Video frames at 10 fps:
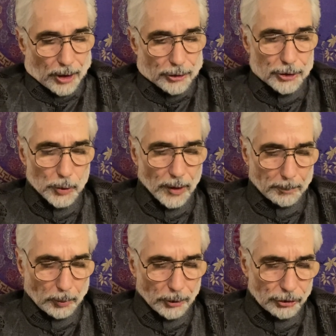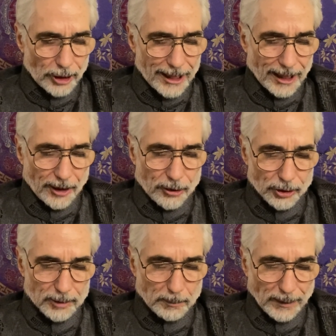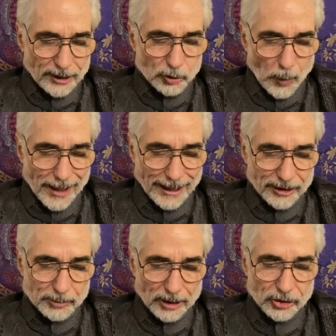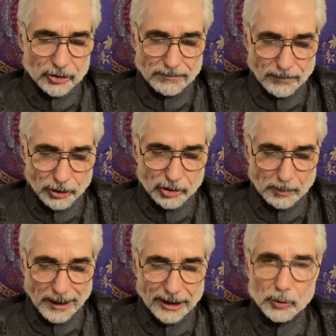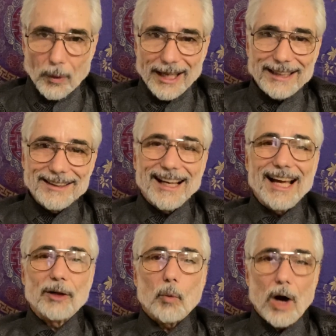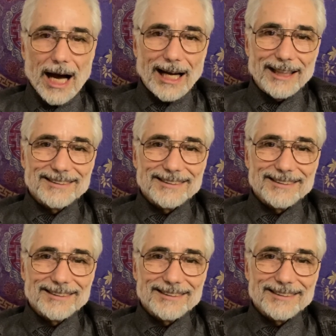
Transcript: Do you appreciate a third place winning as much as a first place winning, and why?